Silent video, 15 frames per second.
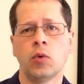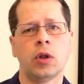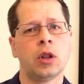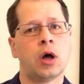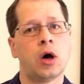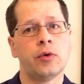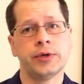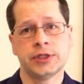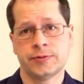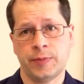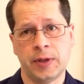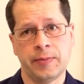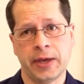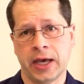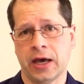will always
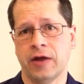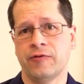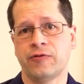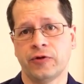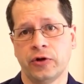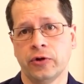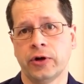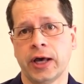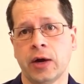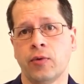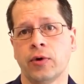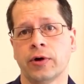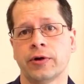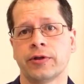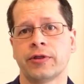be bad for your net
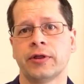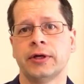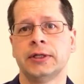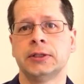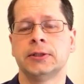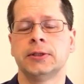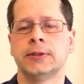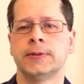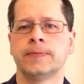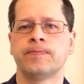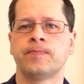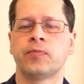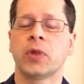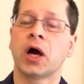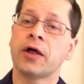worth.
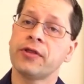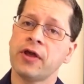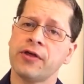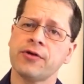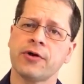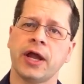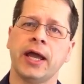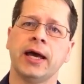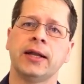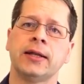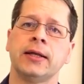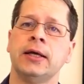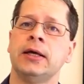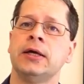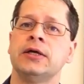On the other hand,
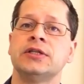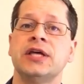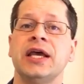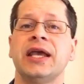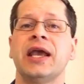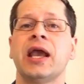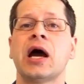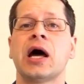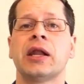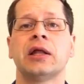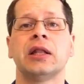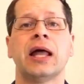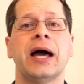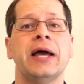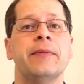taking on a
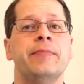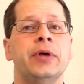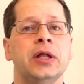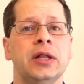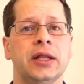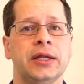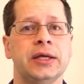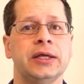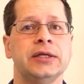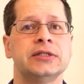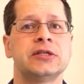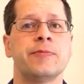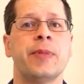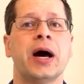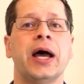liability
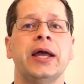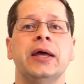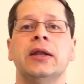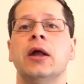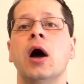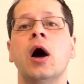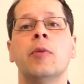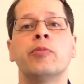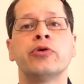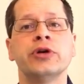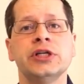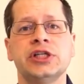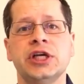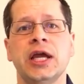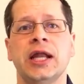to buy an
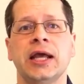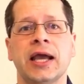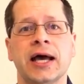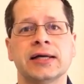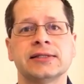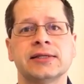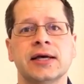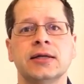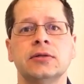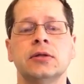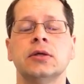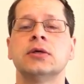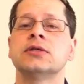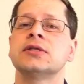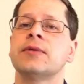appreciating asset,
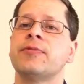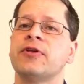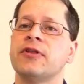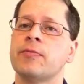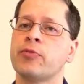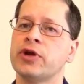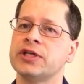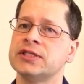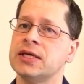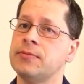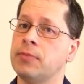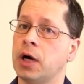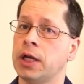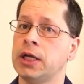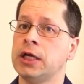something that brings in
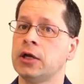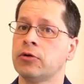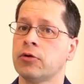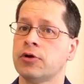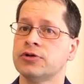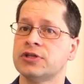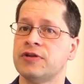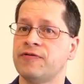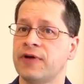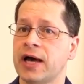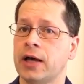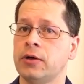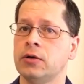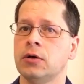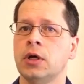money and grows in
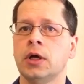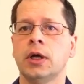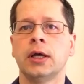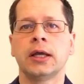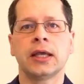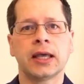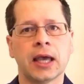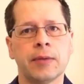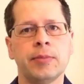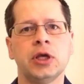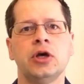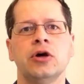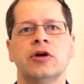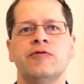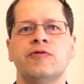value, can be
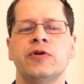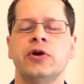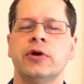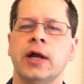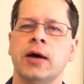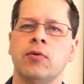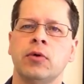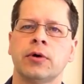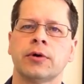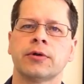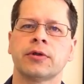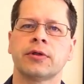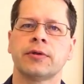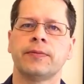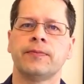good for your net worth.